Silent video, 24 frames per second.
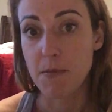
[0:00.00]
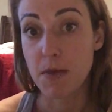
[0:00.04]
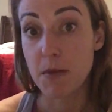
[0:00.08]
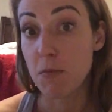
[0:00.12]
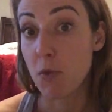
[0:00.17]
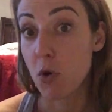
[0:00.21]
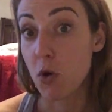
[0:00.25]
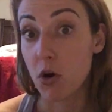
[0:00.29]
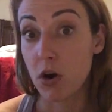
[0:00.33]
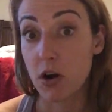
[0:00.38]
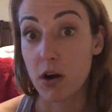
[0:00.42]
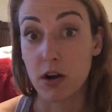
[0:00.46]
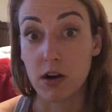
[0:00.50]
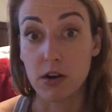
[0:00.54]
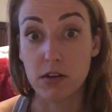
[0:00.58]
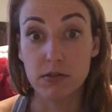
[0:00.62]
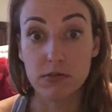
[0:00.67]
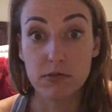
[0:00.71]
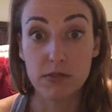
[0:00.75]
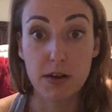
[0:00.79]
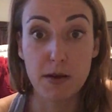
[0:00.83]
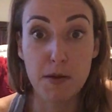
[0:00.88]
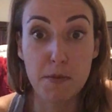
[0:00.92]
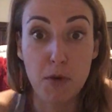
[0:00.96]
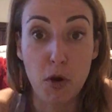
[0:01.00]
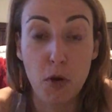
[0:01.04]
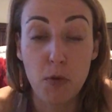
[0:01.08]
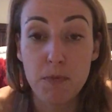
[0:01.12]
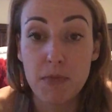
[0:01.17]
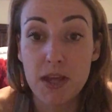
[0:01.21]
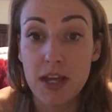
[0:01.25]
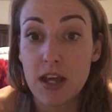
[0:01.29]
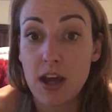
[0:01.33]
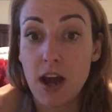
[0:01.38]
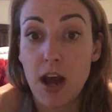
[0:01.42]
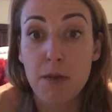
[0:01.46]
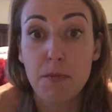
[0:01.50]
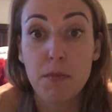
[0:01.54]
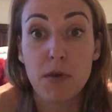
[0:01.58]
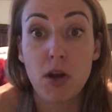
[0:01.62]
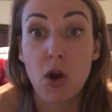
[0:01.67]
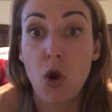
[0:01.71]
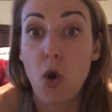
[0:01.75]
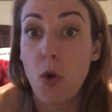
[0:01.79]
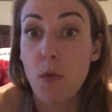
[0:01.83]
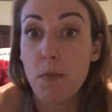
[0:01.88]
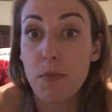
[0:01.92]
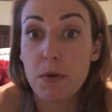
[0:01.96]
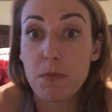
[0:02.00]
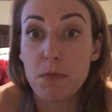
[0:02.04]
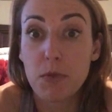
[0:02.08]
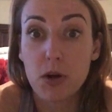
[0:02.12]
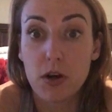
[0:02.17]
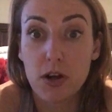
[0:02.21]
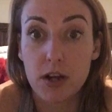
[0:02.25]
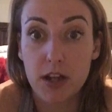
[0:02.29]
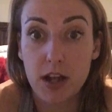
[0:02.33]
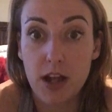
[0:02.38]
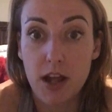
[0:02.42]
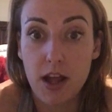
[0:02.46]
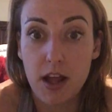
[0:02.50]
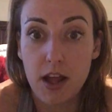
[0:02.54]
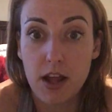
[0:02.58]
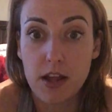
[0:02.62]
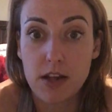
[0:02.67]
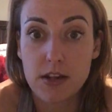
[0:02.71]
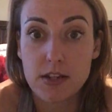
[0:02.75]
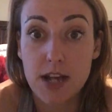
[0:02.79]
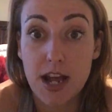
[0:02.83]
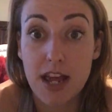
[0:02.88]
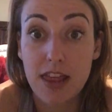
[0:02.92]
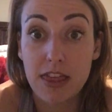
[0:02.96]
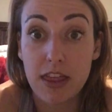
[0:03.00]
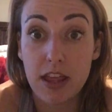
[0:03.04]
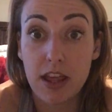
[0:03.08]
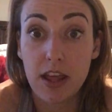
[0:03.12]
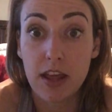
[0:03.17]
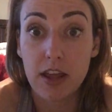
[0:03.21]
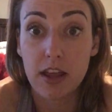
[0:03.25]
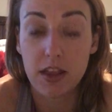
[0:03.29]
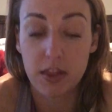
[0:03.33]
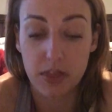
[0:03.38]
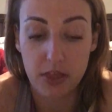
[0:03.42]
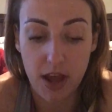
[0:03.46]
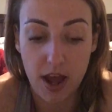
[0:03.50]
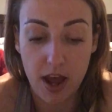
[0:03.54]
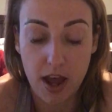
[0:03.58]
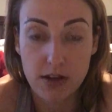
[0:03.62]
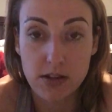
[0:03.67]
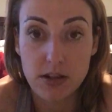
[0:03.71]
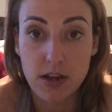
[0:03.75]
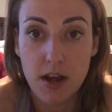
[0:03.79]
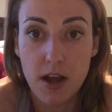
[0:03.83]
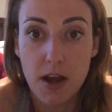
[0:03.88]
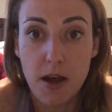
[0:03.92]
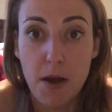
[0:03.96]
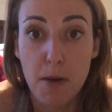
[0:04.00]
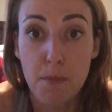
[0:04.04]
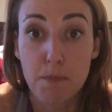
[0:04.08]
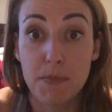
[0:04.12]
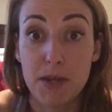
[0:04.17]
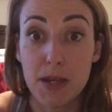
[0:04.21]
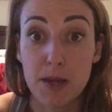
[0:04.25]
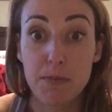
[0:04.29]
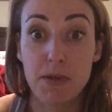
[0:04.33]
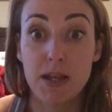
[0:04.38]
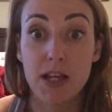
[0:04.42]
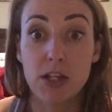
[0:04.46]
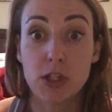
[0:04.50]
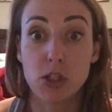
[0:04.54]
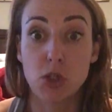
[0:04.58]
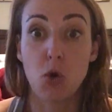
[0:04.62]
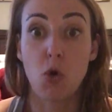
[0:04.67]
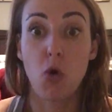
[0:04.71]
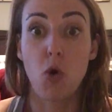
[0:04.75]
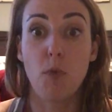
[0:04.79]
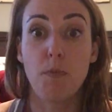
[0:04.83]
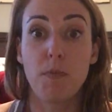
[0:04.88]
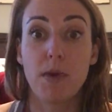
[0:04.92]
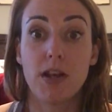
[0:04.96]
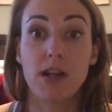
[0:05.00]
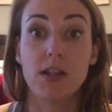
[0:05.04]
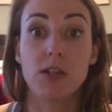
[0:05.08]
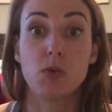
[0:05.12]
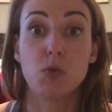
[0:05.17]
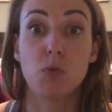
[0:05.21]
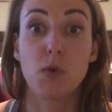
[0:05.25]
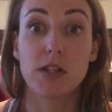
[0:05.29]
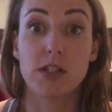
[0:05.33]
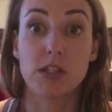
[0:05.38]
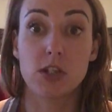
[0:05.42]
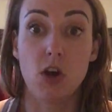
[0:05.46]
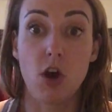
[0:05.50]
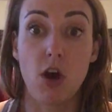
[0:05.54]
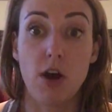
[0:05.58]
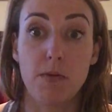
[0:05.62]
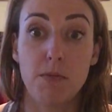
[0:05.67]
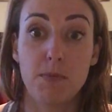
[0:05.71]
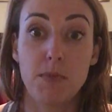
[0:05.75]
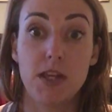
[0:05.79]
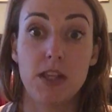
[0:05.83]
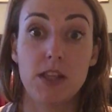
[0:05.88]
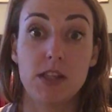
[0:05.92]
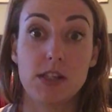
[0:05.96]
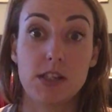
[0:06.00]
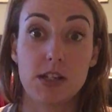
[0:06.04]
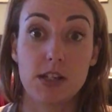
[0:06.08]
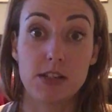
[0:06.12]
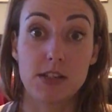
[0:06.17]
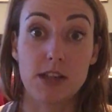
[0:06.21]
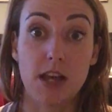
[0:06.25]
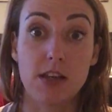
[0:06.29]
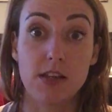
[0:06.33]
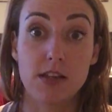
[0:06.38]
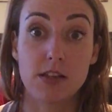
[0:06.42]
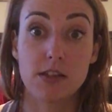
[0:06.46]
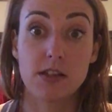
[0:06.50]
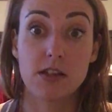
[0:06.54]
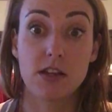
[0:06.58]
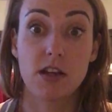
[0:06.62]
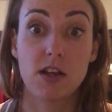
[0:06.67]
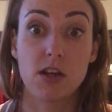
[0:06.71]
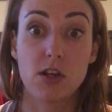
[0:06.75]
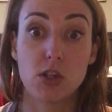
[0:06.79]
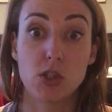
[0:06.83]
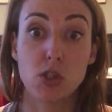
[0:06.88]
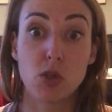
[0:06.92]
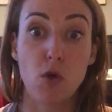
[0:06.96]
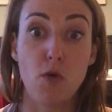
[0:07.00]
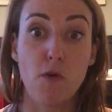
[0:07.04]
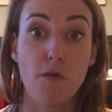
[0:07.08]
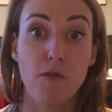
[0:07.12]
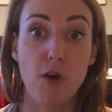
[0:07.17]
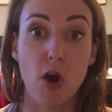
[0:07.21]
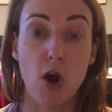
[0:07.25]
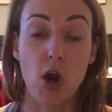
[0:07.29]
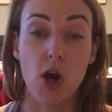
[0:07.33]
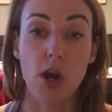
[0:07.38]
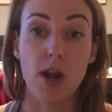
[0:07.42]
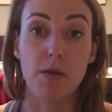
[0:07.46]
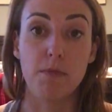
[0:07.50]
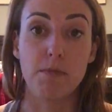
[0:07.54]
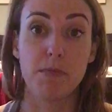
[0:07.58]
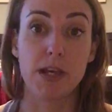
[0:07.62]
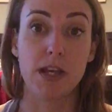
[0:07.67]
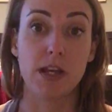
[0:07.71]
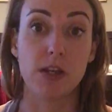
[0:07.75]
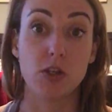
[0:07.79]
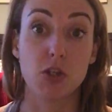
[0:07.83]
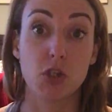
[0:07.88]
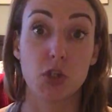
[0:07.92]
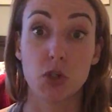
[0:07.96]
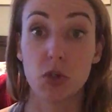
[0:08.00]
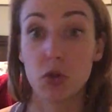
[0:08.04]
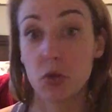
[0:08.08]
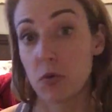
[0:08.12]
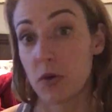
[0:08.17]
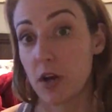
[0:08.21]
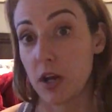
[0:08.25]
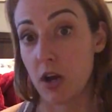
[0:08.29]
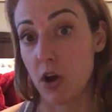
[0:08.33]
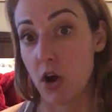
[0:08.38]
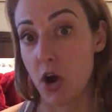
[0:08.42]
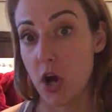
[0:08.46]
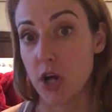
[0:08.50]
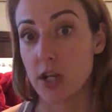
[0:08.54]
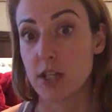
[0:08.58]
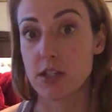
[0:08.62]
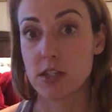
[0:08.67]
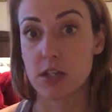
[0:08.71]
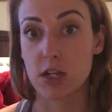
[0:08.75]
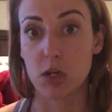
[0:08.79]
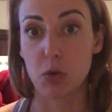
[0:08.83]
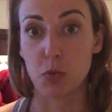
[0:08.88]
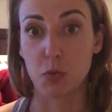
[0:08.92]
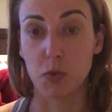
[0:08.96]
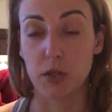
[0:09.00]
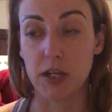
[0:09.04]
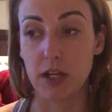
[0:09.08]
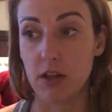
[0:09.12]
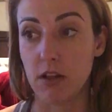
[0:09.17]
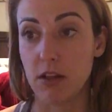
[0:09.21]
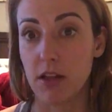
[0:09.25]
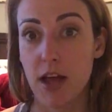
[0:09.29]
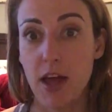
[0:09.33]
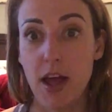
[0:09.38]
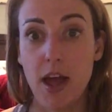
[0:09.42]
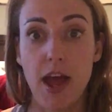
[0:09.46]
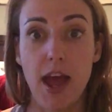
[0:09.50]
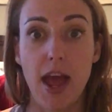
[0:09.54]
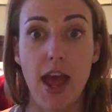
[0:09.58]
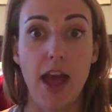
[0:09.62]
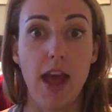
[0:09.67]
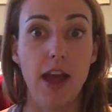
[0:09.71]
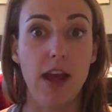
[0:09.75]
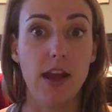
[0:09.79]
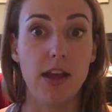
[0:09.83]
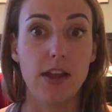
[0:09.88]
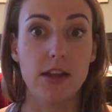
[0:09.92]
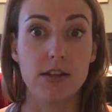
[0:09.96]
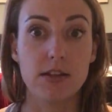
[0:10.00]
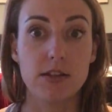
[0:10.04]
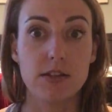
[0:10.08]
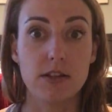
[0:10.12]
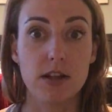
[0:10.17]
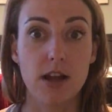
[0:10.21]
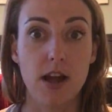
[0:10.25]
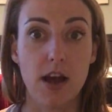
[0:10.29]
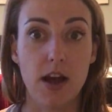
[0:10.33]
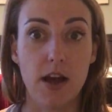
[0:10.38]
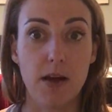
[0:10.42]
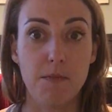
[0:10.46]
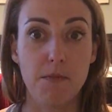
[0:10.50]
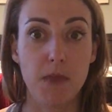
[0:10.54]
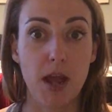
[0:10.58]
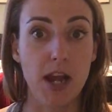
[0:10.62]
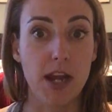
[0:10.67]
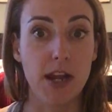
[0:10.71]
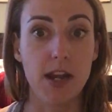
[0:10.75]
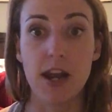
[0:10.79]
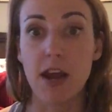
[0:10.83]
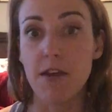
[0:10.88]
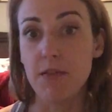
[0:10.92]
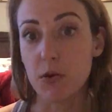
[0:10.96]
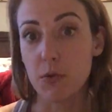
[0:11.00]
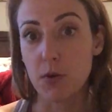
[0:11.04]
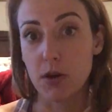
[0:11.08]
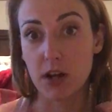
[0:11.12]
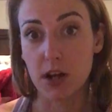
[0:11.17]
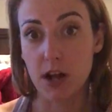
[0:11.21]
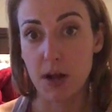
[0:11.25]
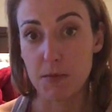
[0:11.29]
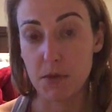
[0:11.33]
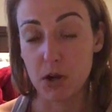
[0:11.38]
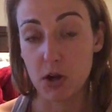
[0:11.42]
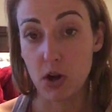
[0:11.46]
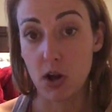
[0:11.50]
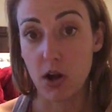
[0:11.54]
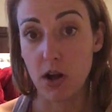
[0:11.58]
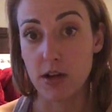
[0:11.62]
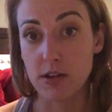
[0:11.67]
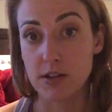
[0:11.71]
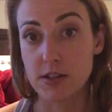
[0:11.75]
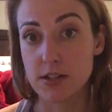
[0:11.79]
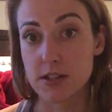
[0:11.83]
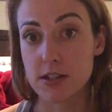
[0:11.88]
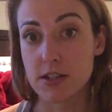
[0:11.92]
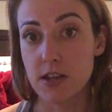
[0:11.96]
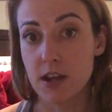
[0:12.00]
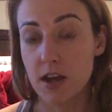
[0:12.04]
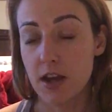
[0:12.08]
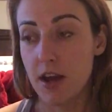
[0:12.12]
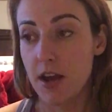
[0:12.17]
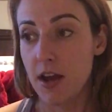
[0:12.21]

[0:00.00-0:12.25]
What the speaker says: more about me. I'm an open book, and I think that me being so open is what's gotten me the success so far, and being true and honest and real. And I never want to come across